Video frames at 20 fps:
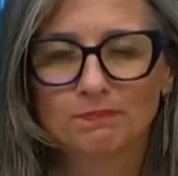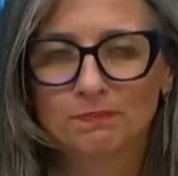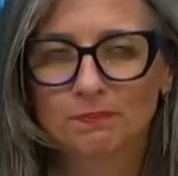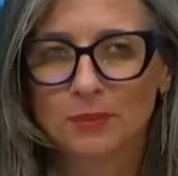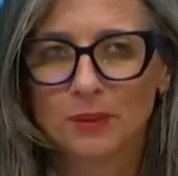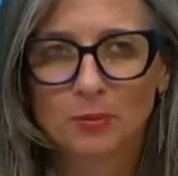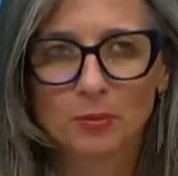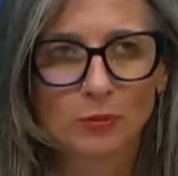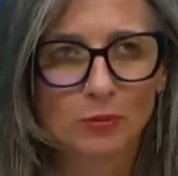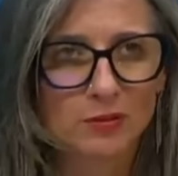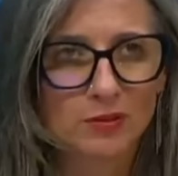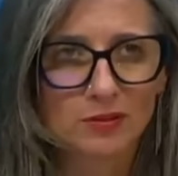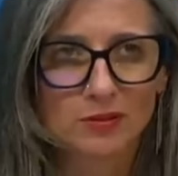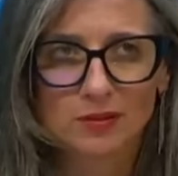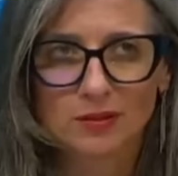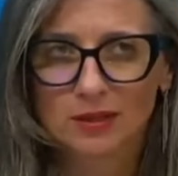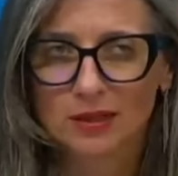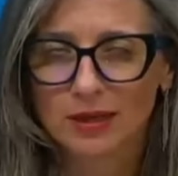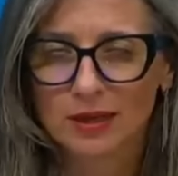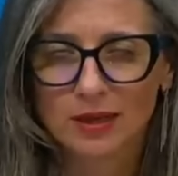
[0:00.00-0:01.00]

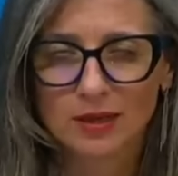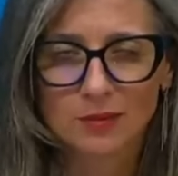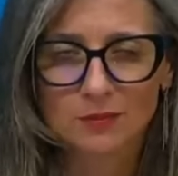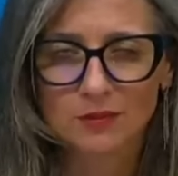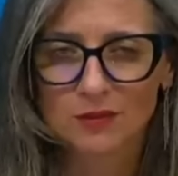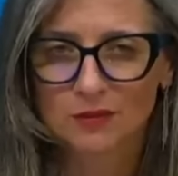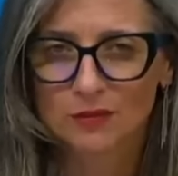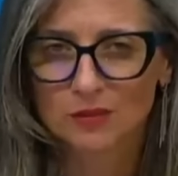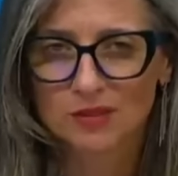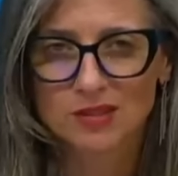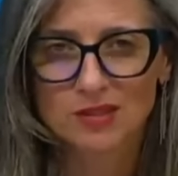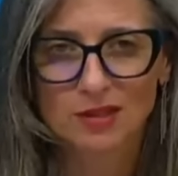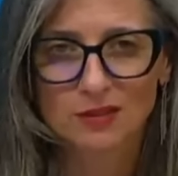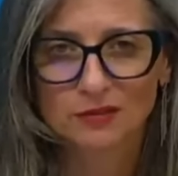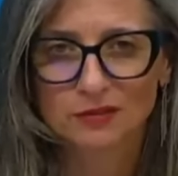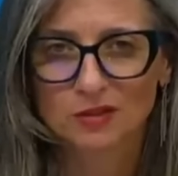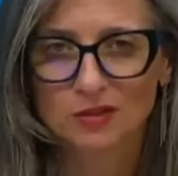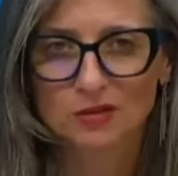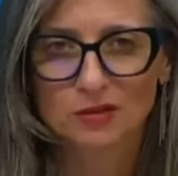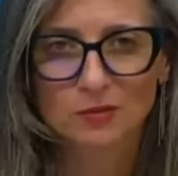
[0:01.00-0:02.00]
people's claims for
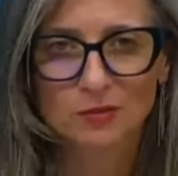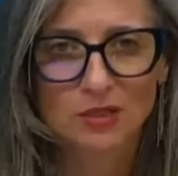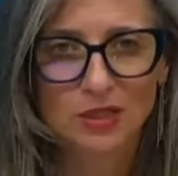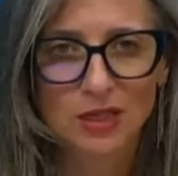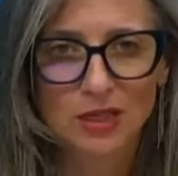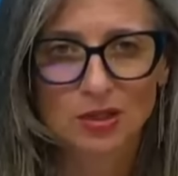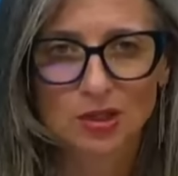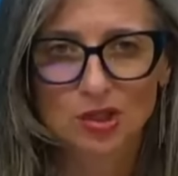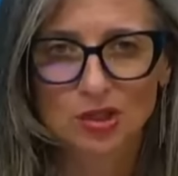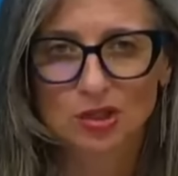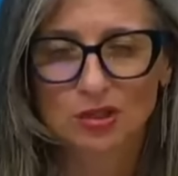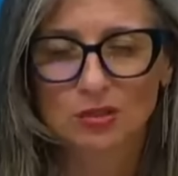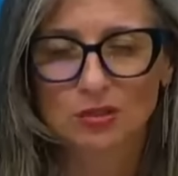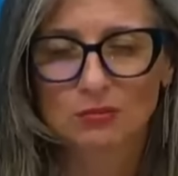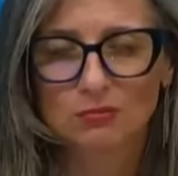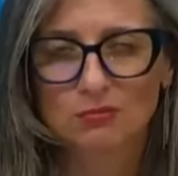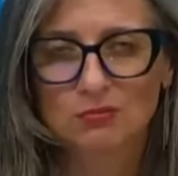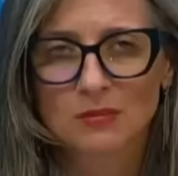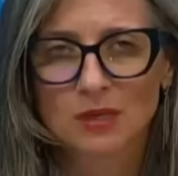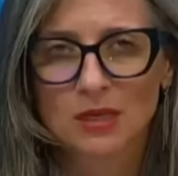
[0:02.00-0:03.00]

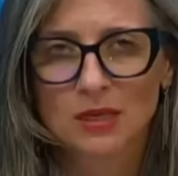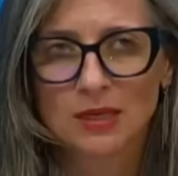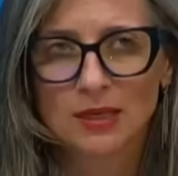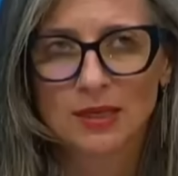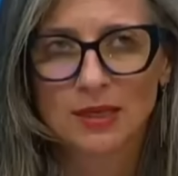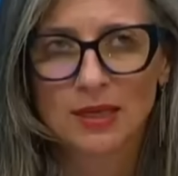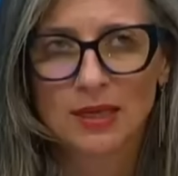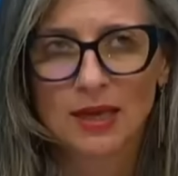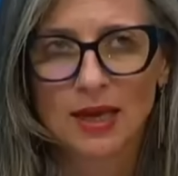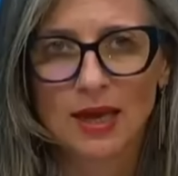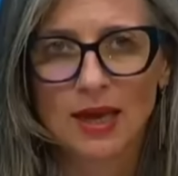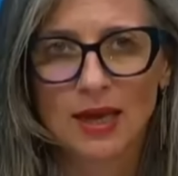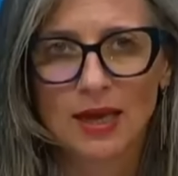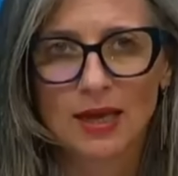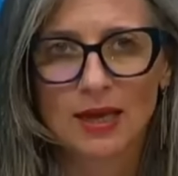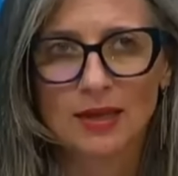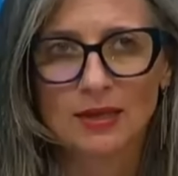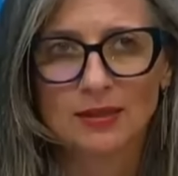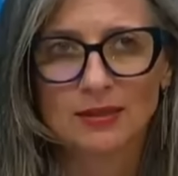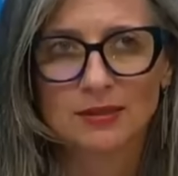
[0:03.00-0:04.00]
self-determination.
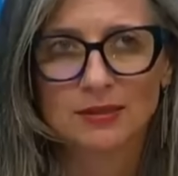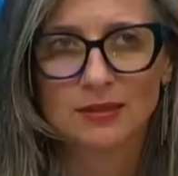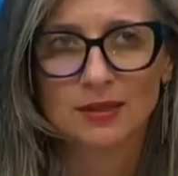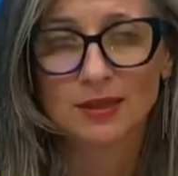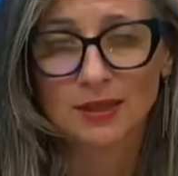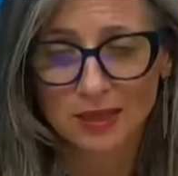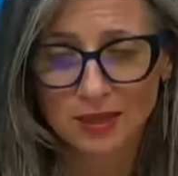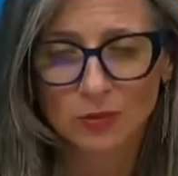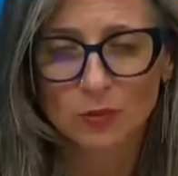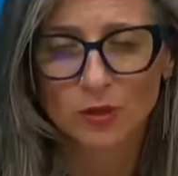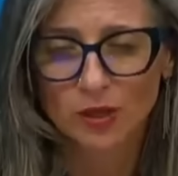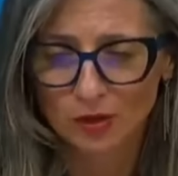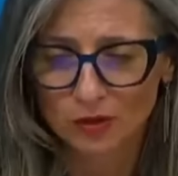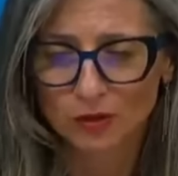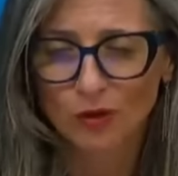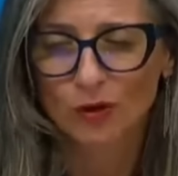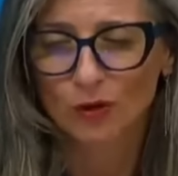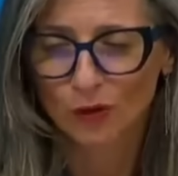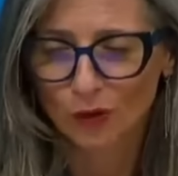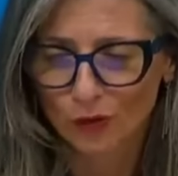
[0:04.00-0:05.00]
And again, we are
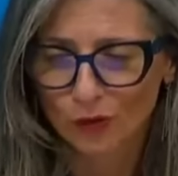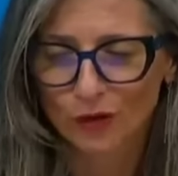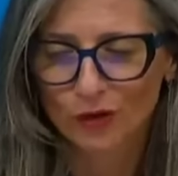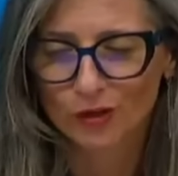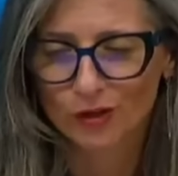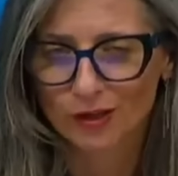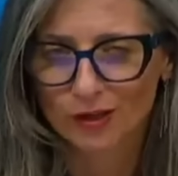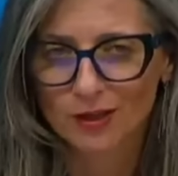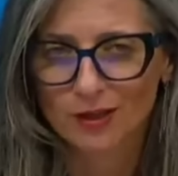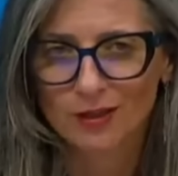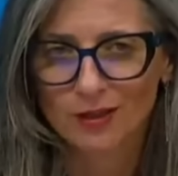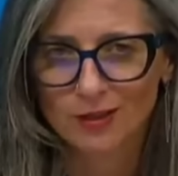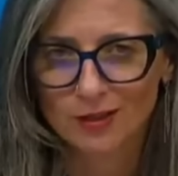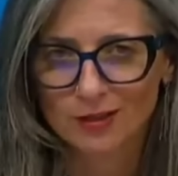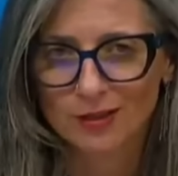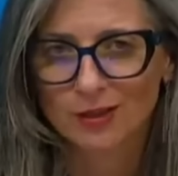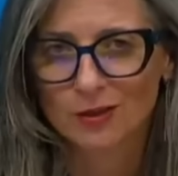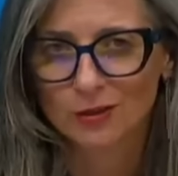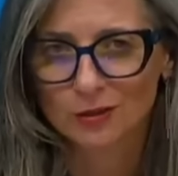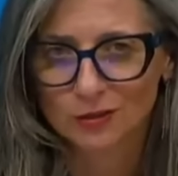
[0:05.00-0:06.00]
no longer in
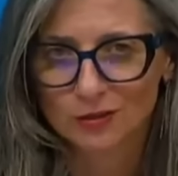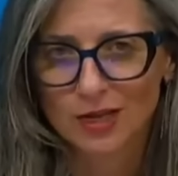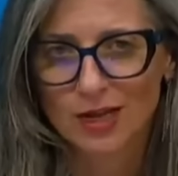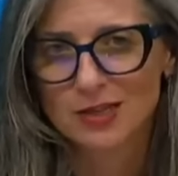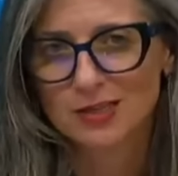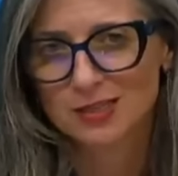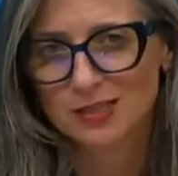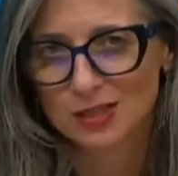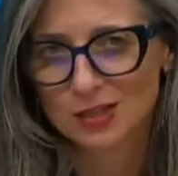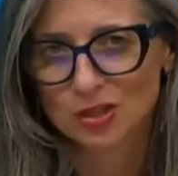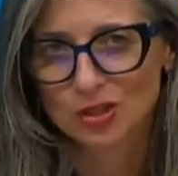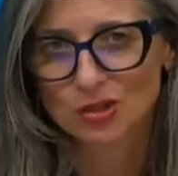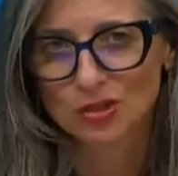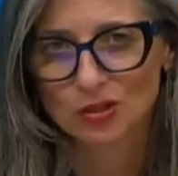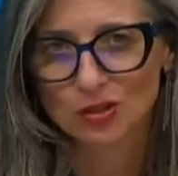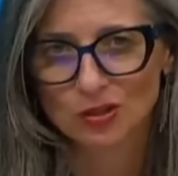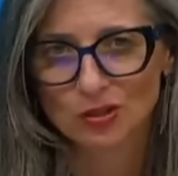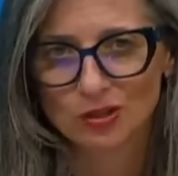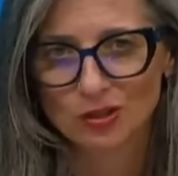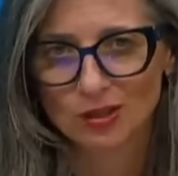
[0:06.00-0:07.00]
the
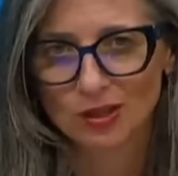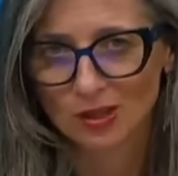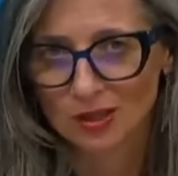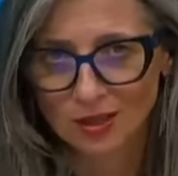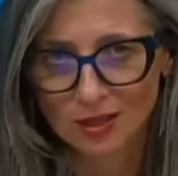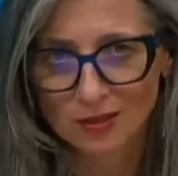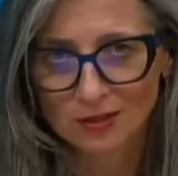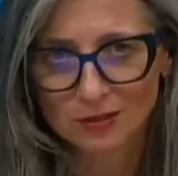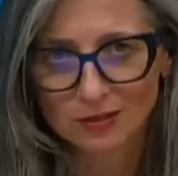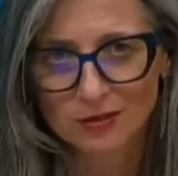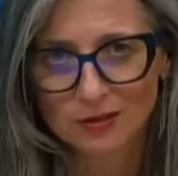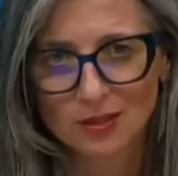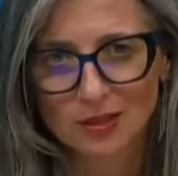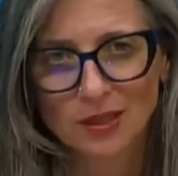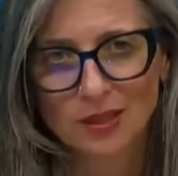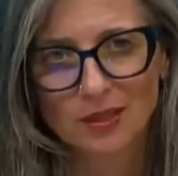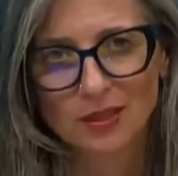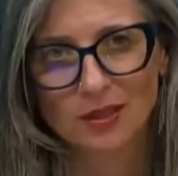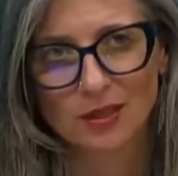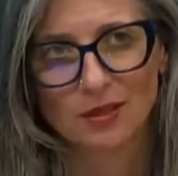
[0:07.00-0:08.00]
decolonization era,
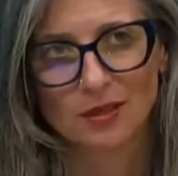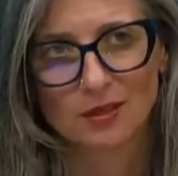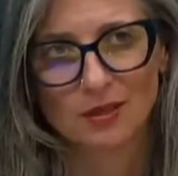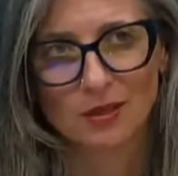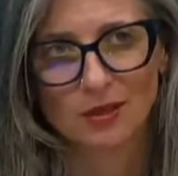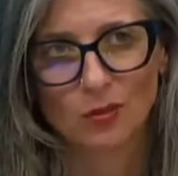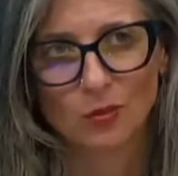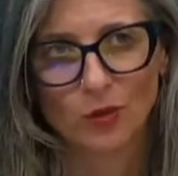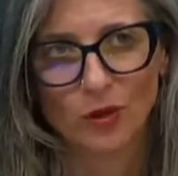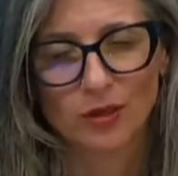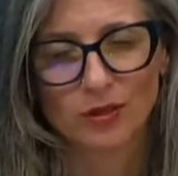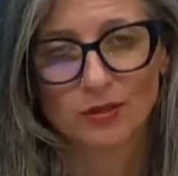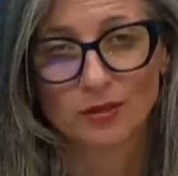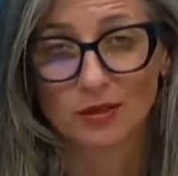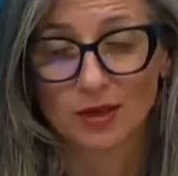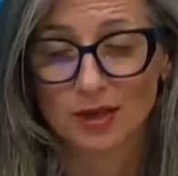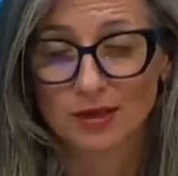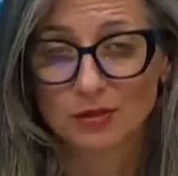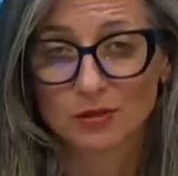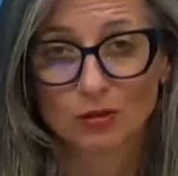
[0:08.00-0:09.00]
where
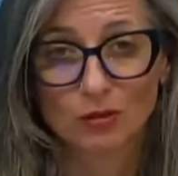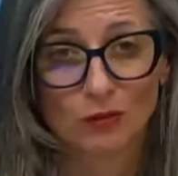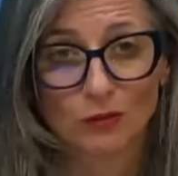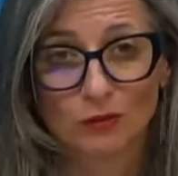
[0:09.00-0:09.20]
the right